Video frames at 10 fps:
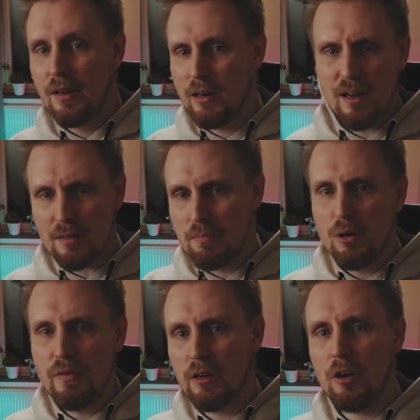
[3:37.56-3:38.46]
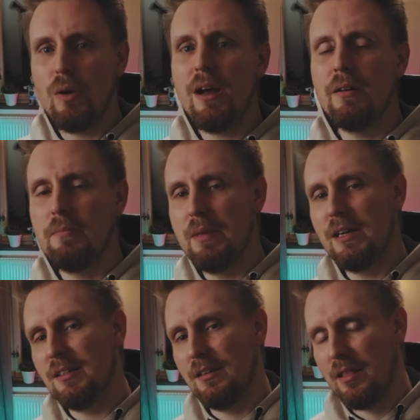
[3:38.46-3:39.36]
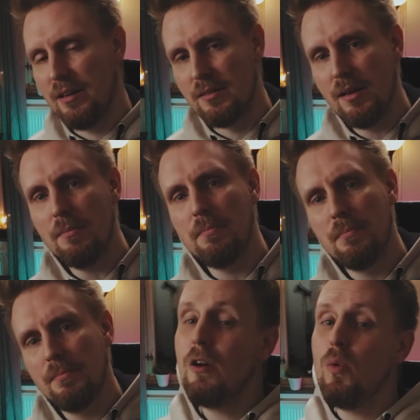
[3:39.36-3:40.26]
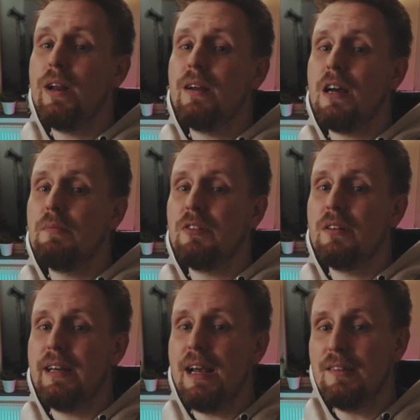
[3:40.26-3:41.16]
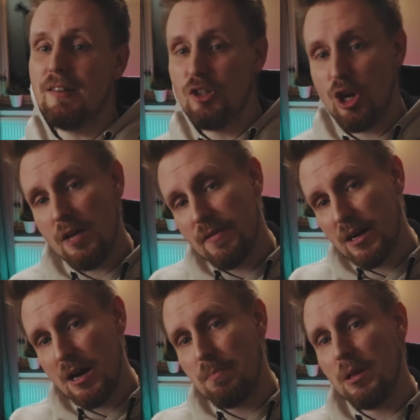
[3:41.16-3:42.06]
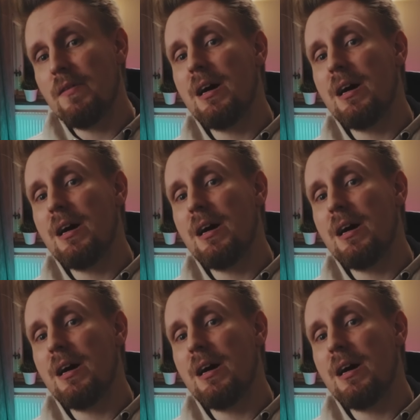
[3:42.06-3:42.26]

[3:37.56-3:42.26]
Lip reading: not moving around and mixing things up. When it comes to cases, you have a couple of